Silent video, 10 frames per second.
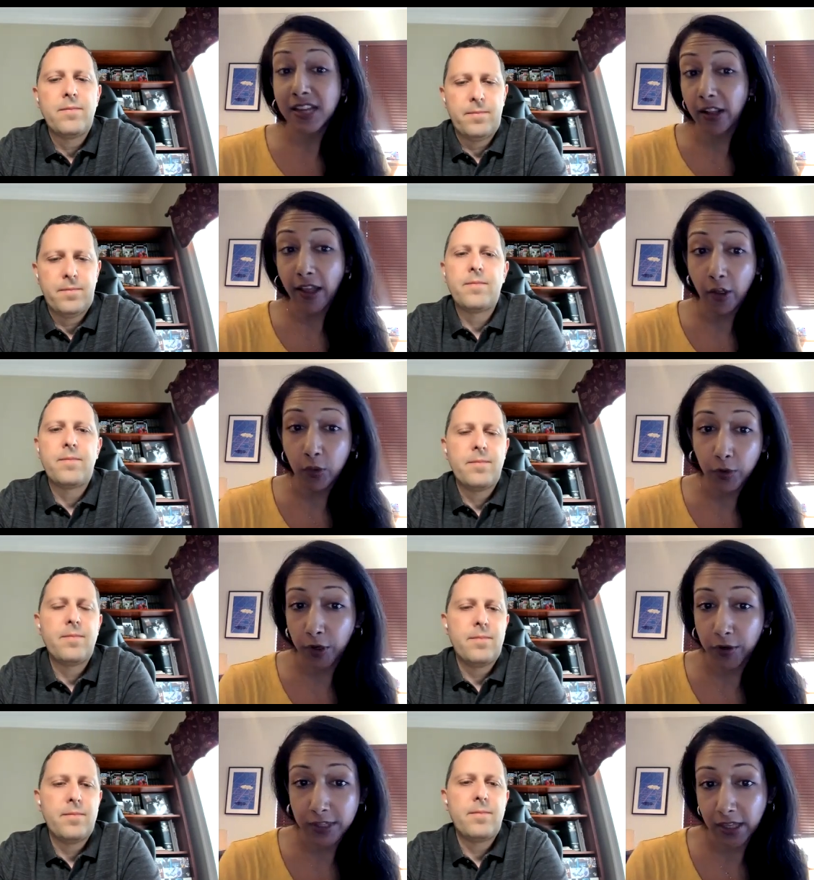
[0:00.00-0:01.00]
Speaker 1: telehealth where
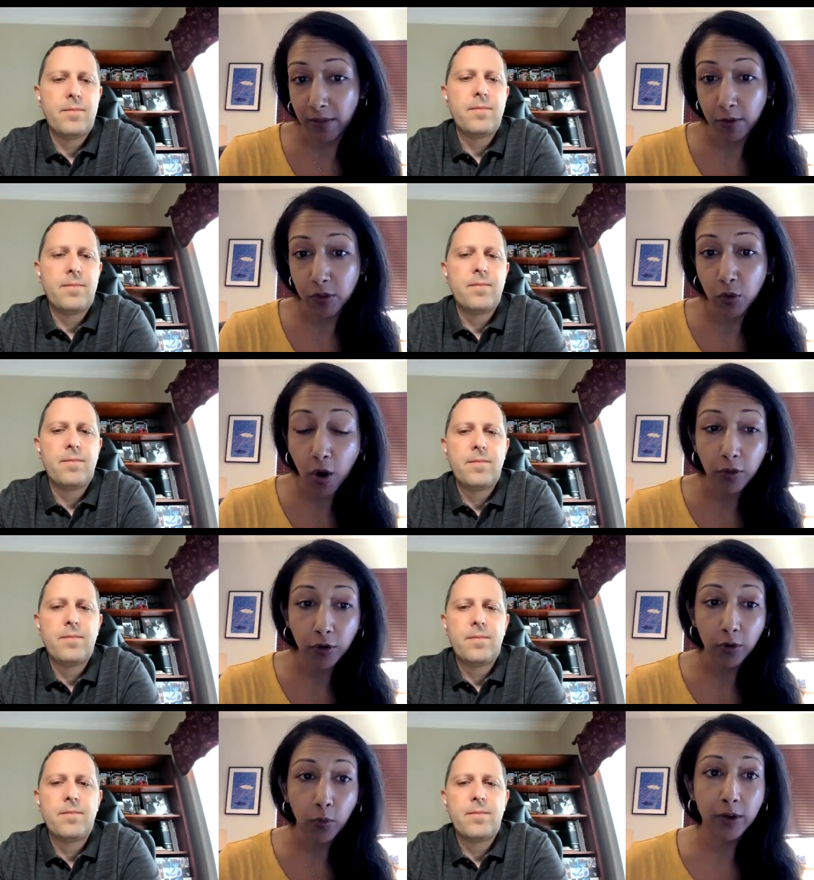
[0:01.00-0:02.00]
you're seeing the most growth,
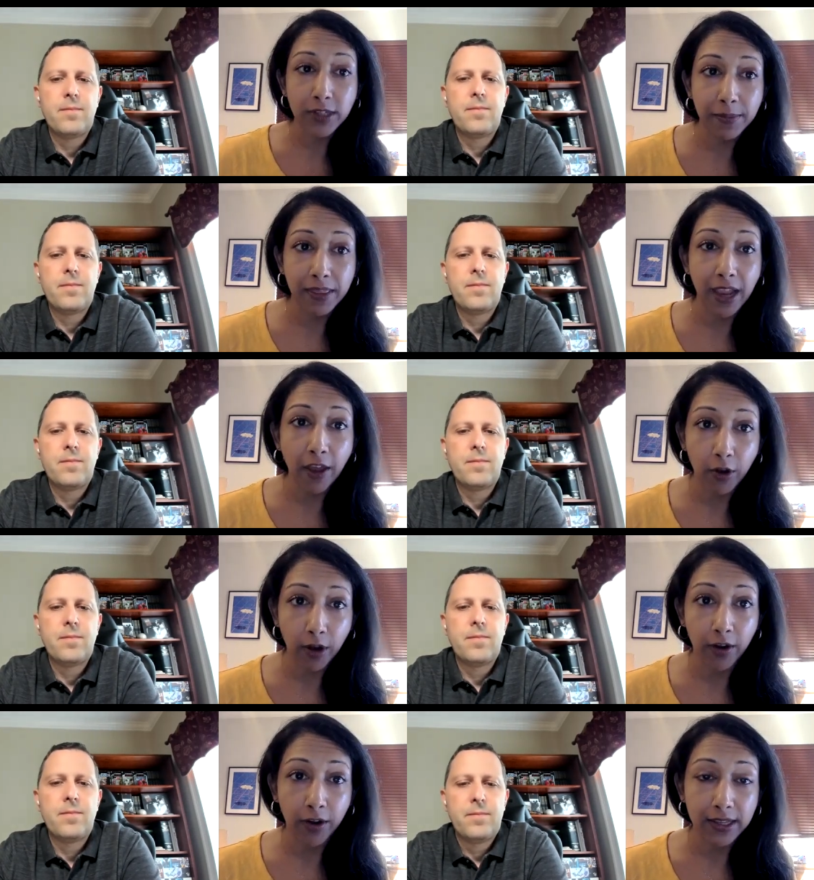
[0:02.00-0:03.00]
or what are some of the other
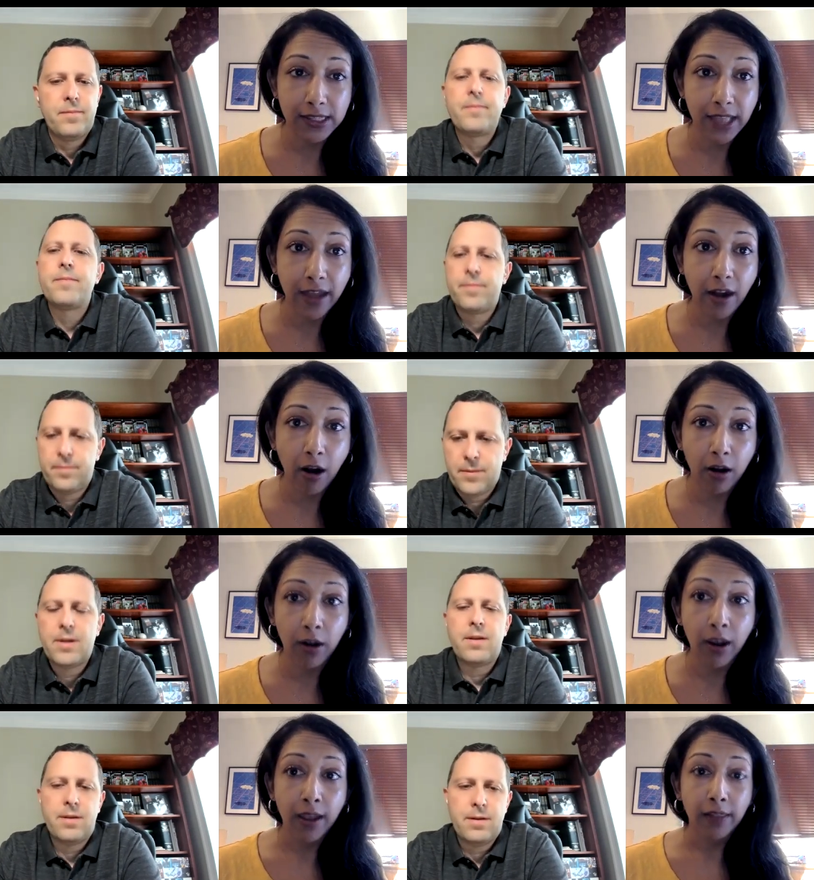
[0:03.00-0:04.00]
areas that
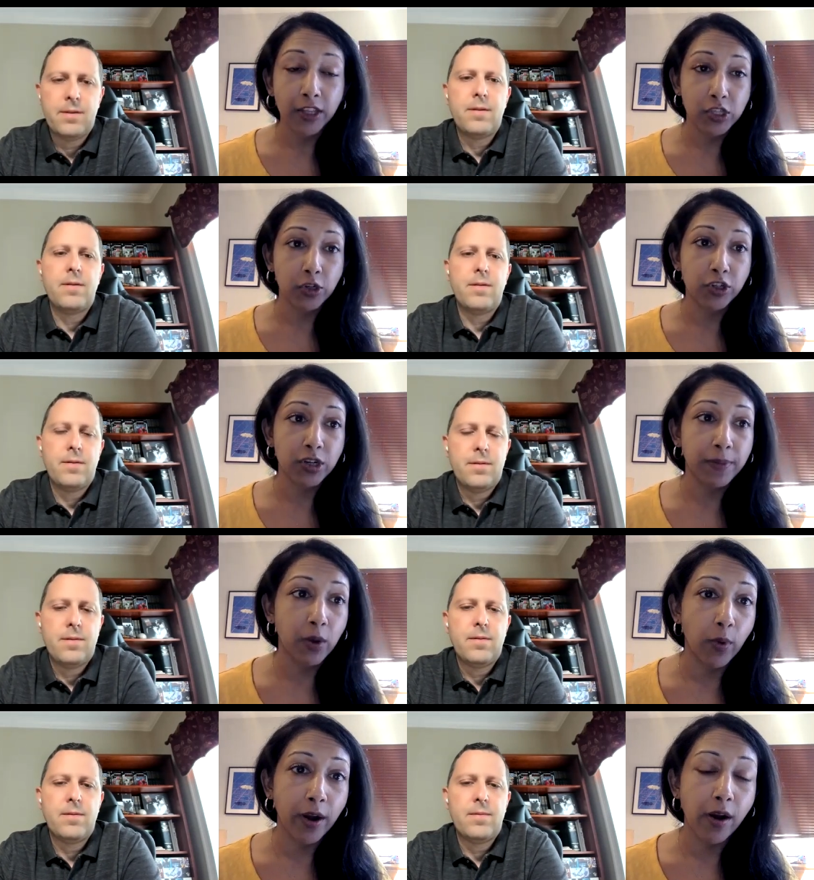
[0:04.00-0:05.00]
our listeners should be
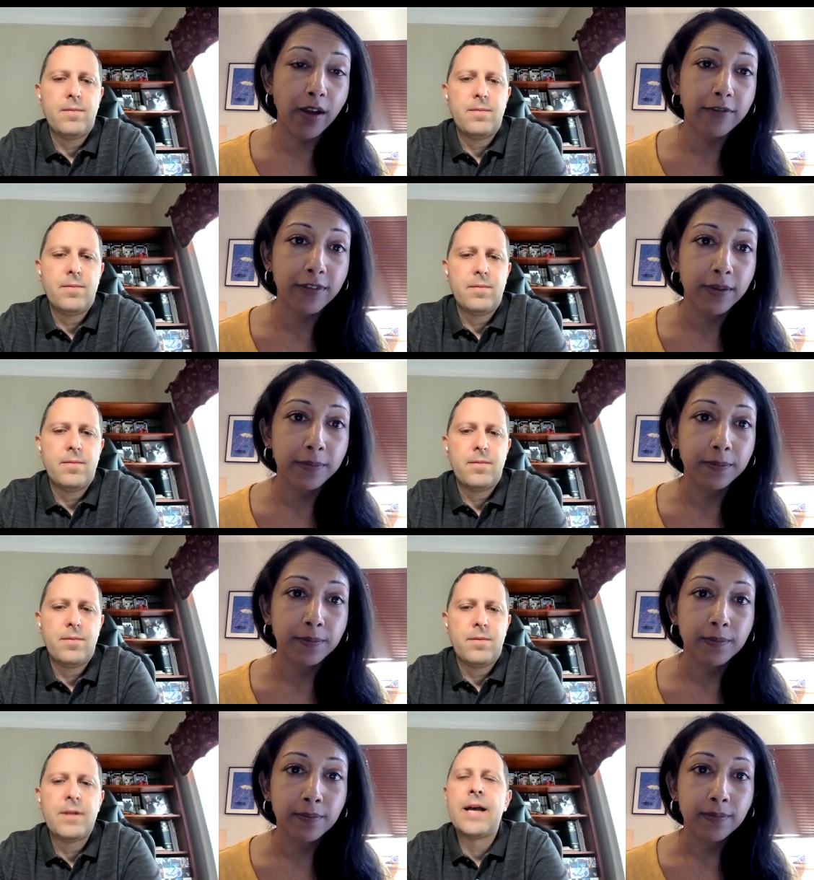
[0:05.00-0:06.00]
aware of?
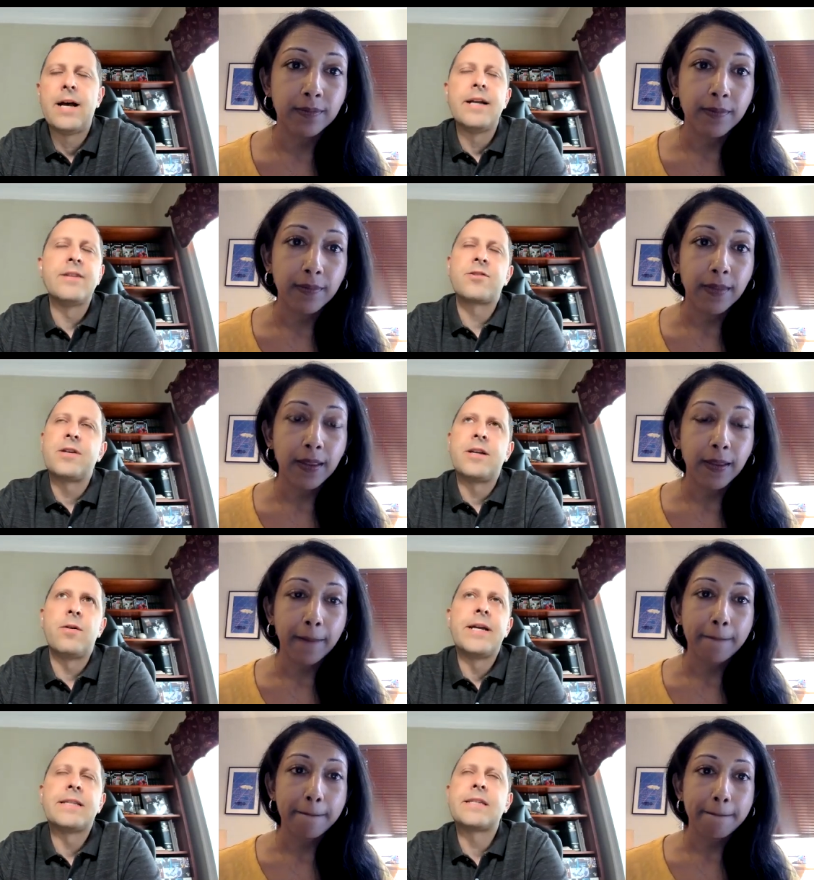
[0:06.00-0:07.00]
Speaker 2: Yeah, it's you
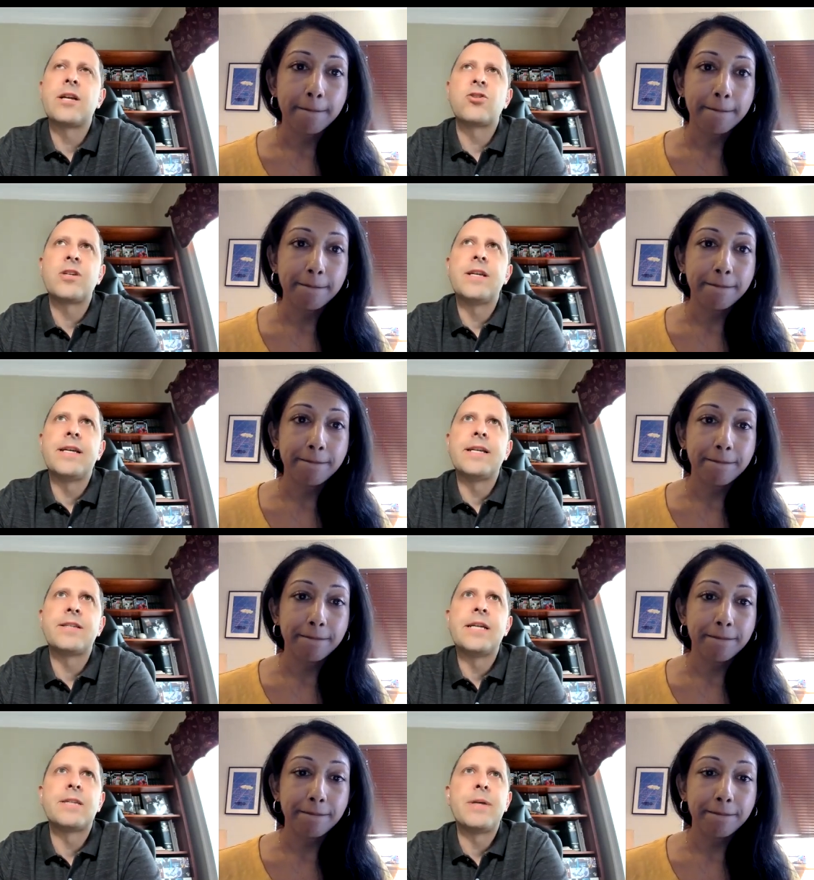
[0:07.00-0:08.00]
know it's such it,
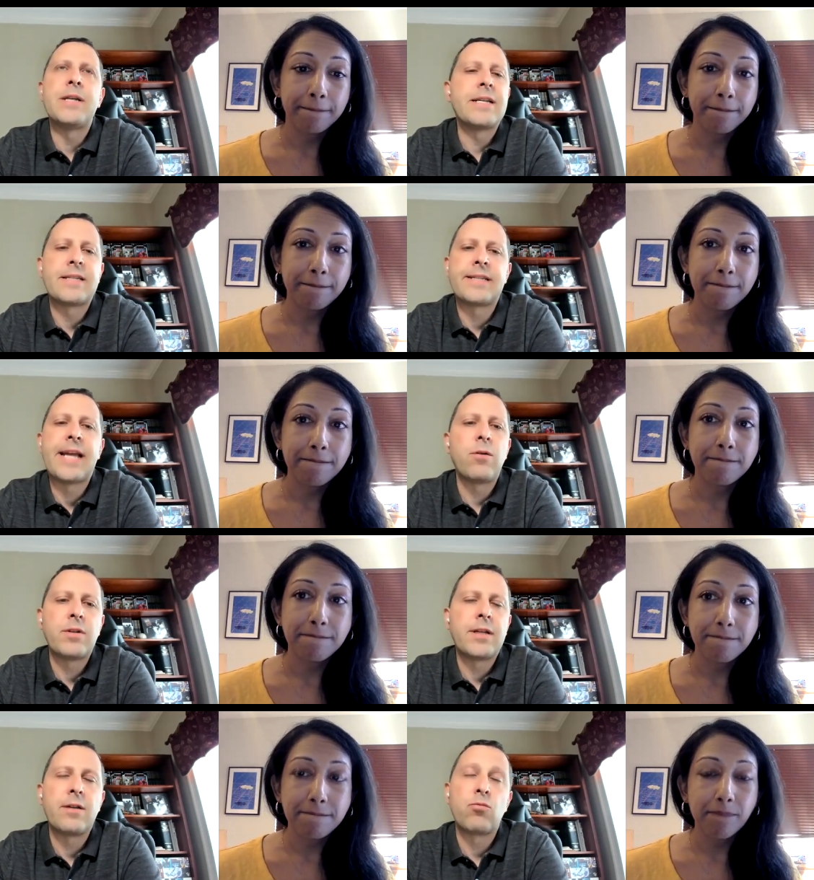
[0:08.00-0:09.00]
it's it's been an
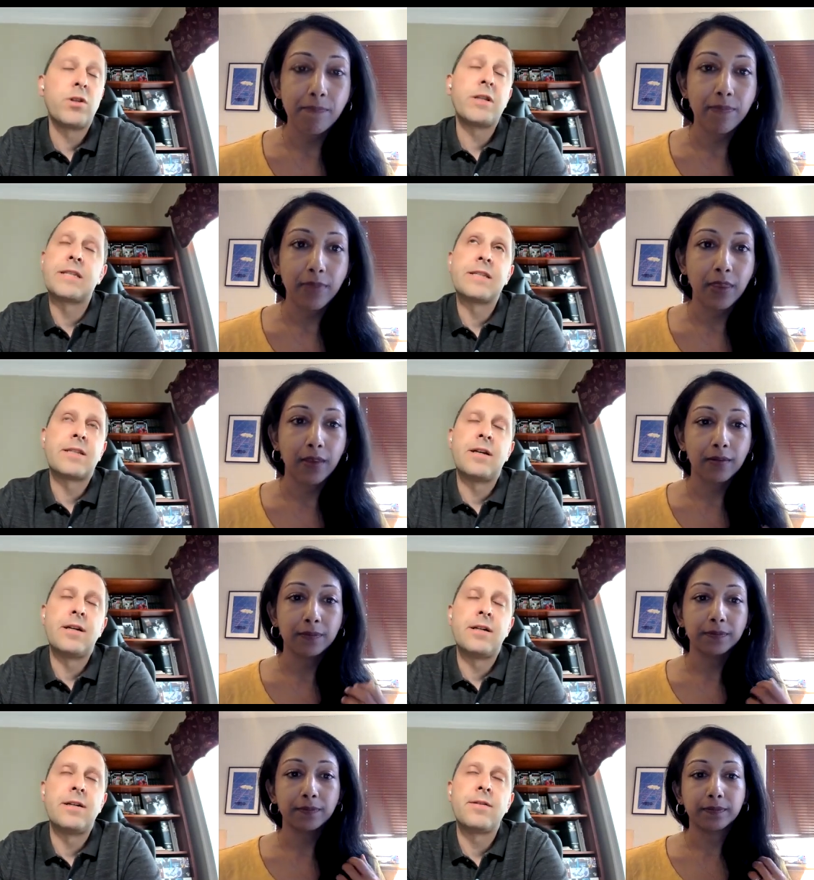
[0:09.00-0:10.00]
astounding really since
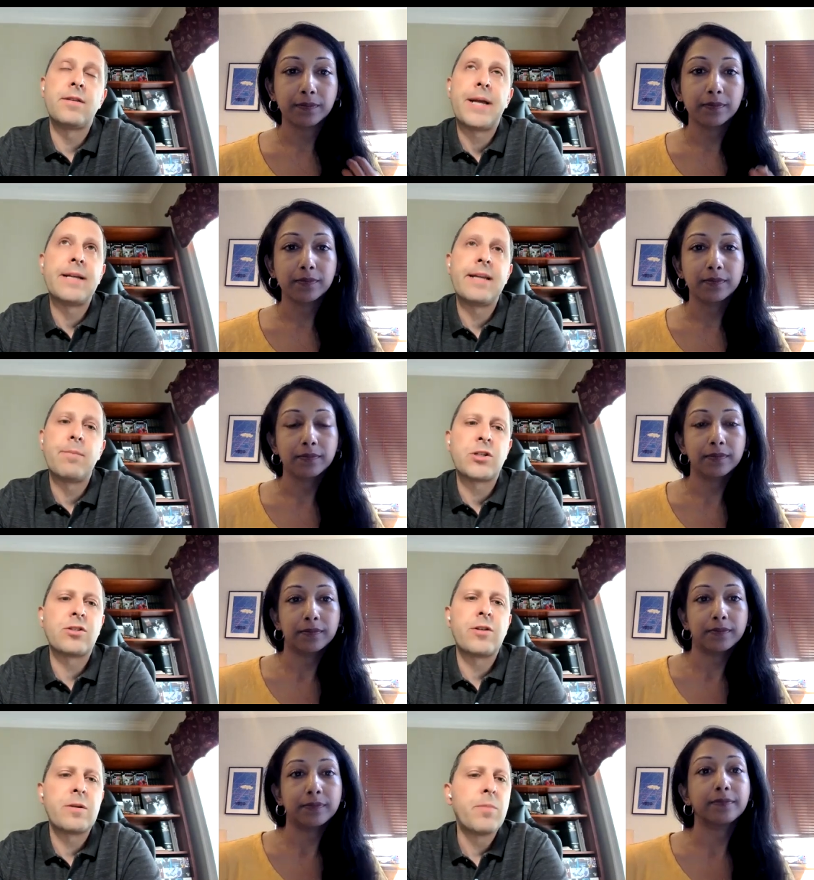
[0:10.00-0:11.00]
uh, the pandemic
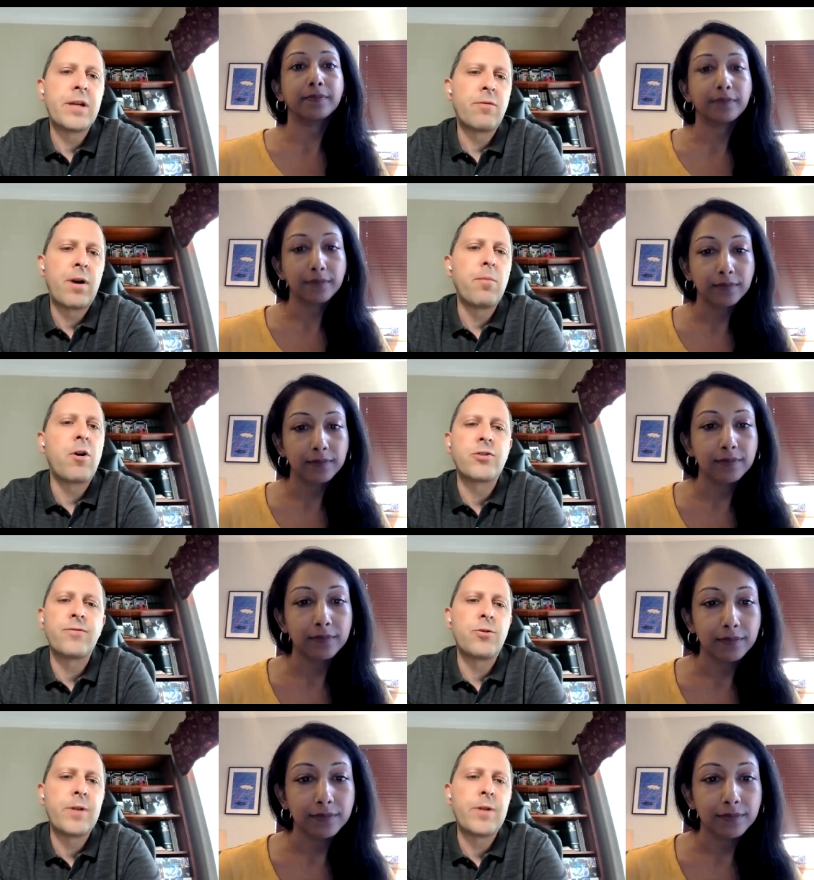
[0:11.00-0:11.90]
started in, in around March of